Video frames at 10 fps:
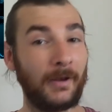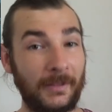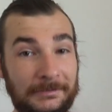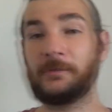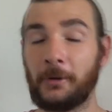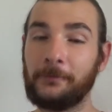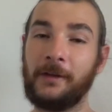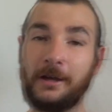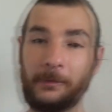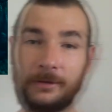brother. Dolph
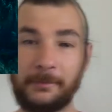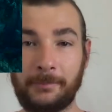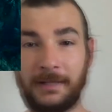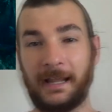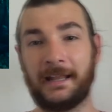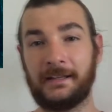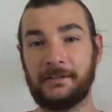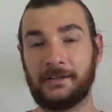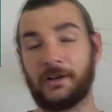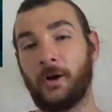Lundgren
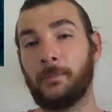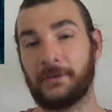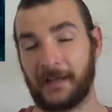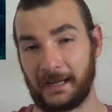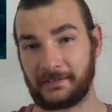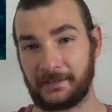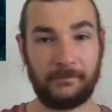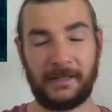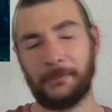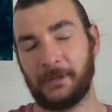plays a competent actor.
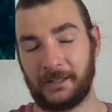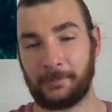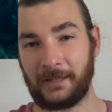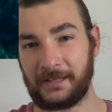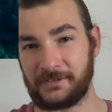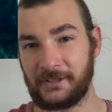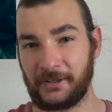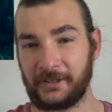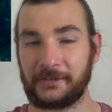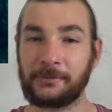He really plays
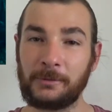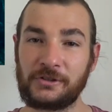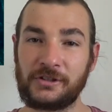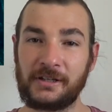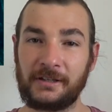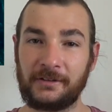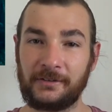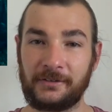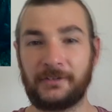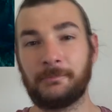Nereus, which
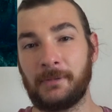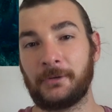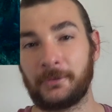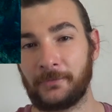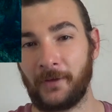is Mera's